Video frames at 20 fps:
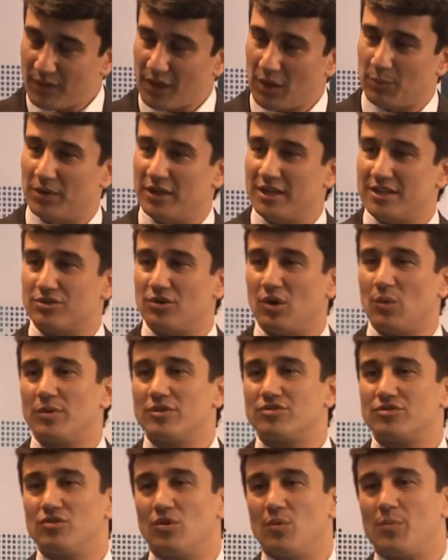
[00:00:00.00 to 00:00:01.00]
Please don't be
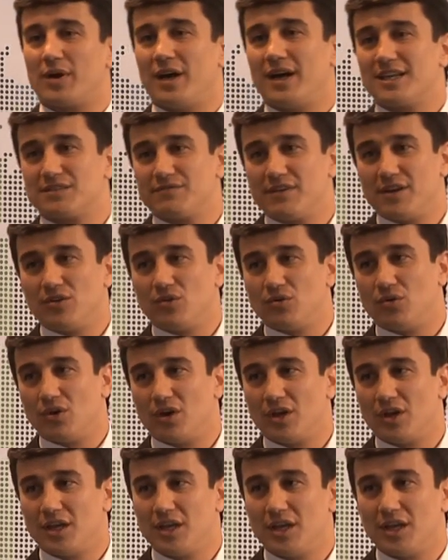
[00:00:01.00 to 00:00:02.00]
surprised when
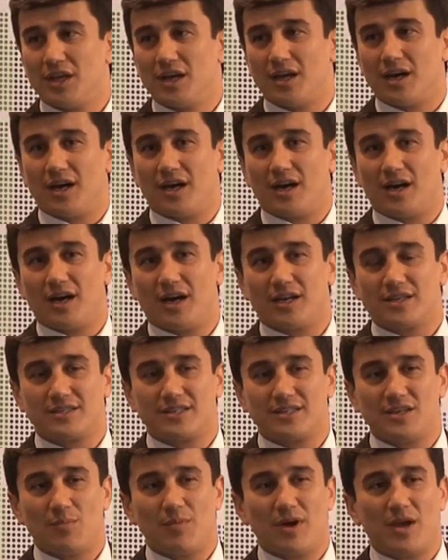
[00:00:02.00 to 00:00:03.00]
you uh,
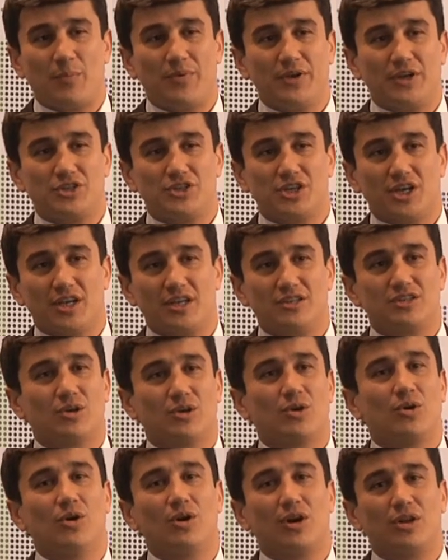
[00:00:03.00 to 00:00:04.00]
see my picture in the
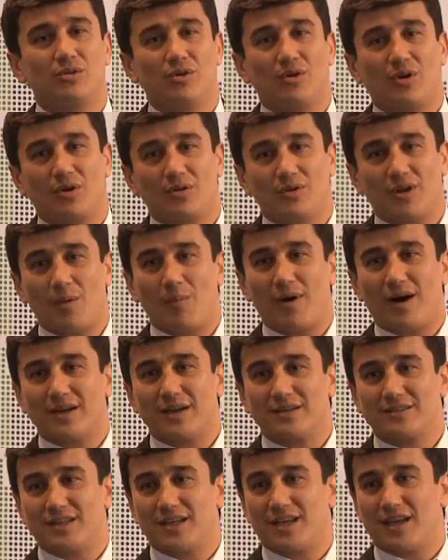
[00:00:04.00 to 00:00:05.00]
corridor among
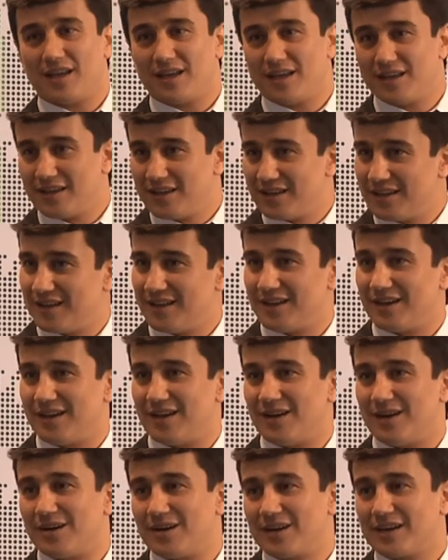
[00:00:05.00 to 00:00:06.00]
the
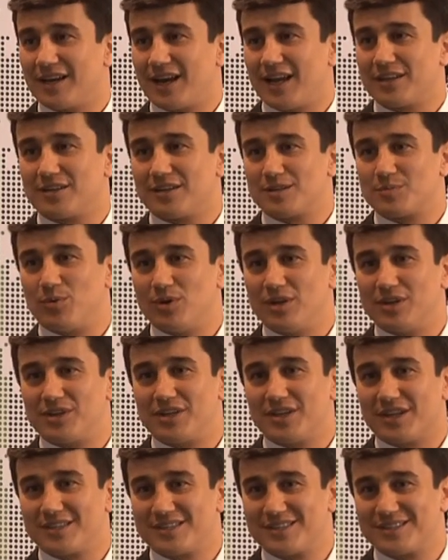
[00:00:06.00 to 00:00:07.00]
uh, greatest
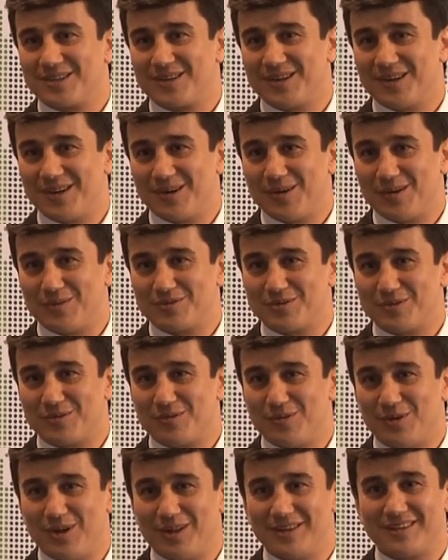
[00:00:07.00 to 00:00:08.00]
politics of the
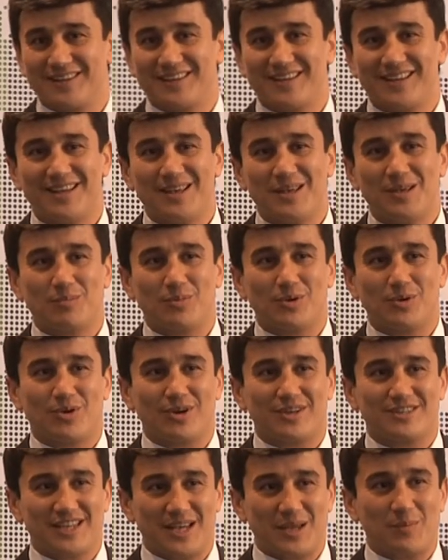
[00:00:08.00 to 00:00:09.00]
world
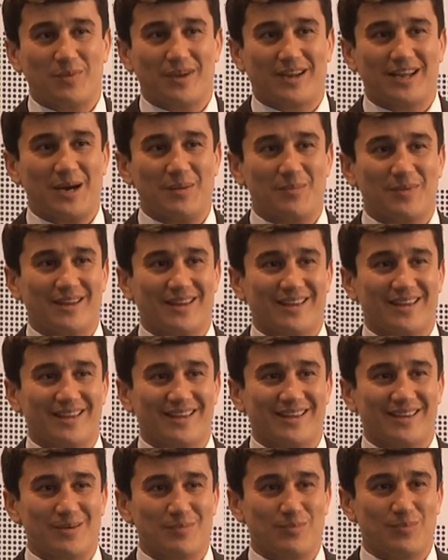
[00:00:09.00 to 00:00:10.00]
because I am becoming
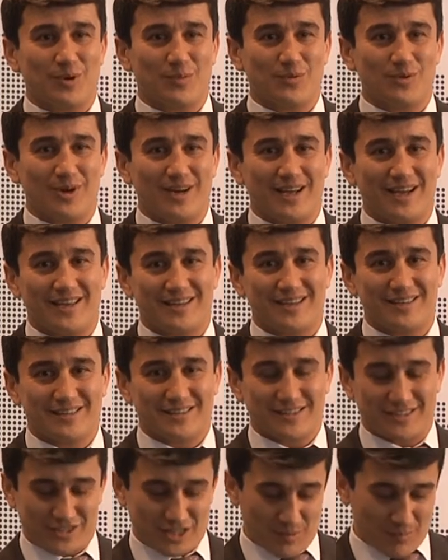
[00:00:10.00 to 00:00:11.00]
uh, popular
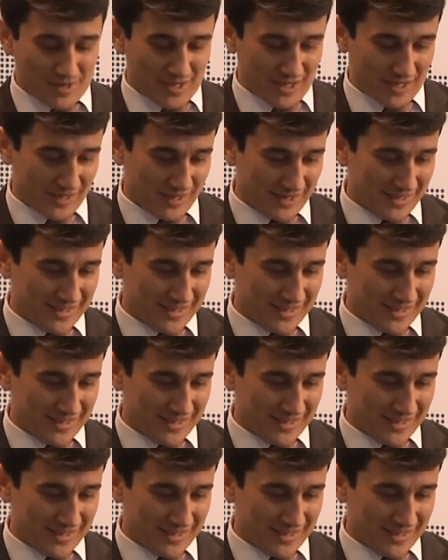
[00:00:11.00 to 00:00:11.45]
in Germany.